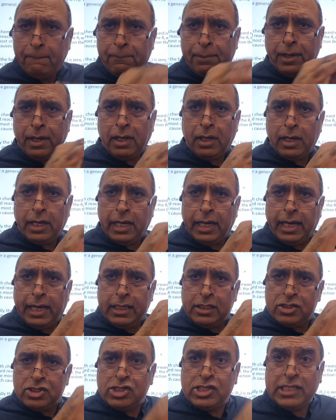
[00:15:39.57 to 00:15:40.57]
but
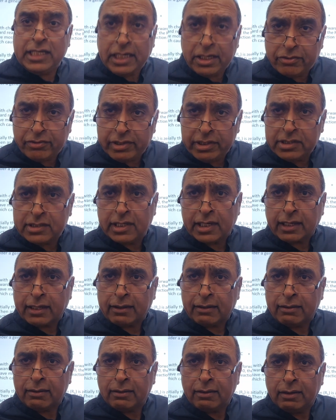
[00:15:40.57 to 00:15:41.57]
it's decreasing.
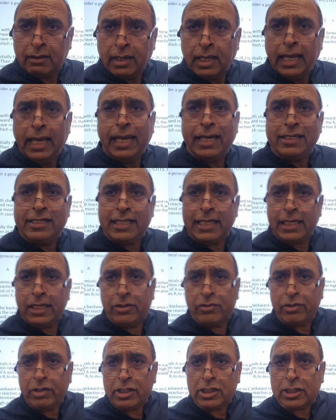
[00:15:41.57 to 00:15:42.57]
It
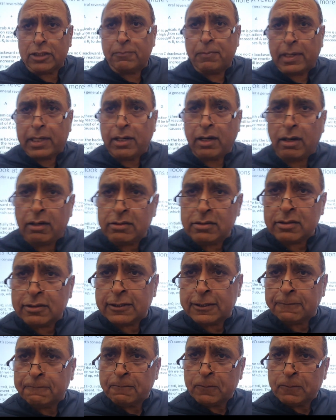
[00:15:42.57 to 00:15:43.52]
decreases because